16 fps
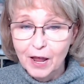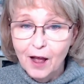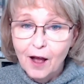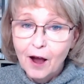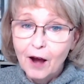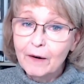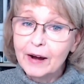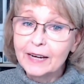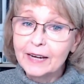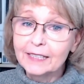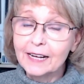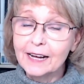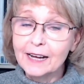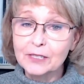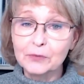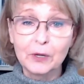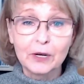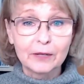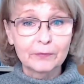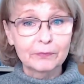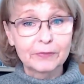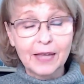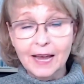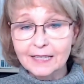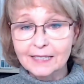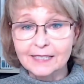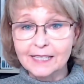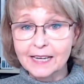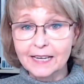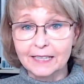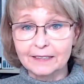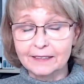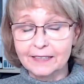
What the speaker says: All right, guys. Well, that's it.